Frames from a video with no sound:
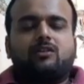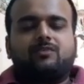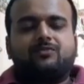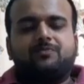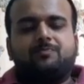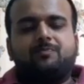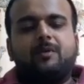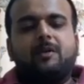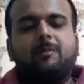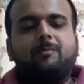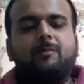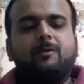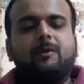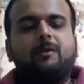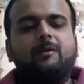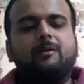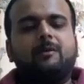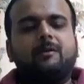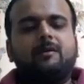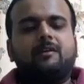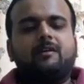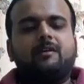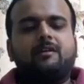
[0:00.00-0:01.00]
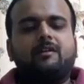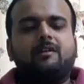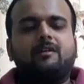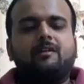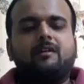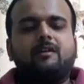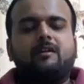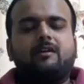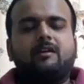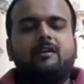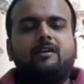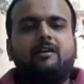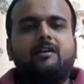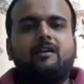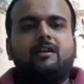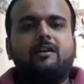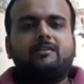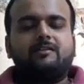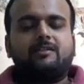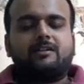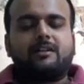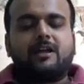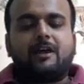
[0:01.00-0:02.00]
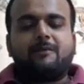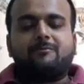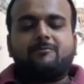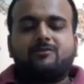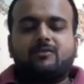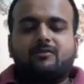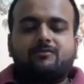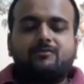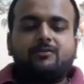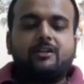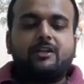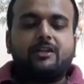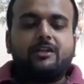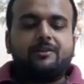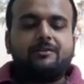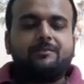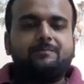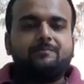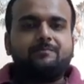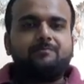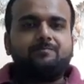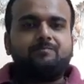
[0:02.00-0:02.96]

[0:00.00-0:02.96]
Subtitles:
of people in the times of need.